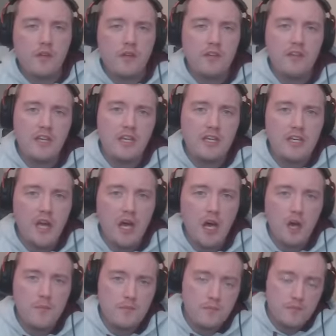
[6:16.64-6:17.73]
the
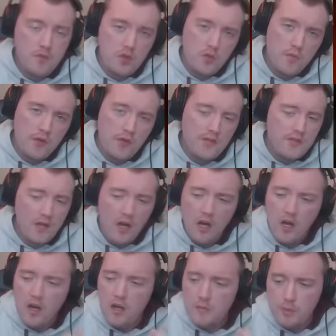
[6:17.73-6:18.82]
um, supers
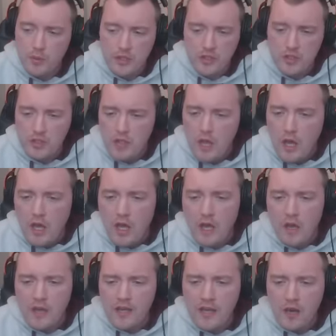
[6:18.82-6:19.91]
are pretty good. I
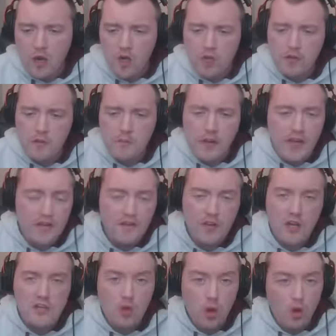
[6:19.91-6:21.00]
like how Hungering Blade, even though
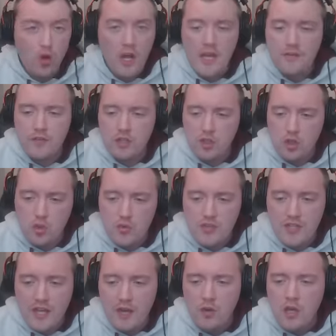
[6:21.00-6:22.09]
it's all I ever use
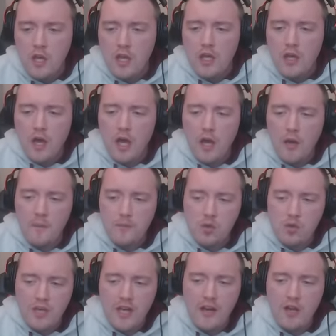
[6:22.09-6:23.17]
now, um, you
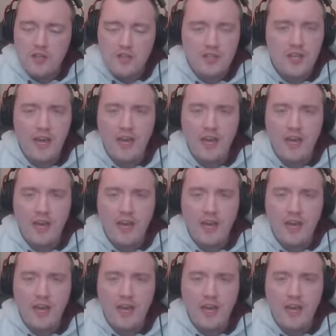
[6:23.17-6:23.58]
cannot just get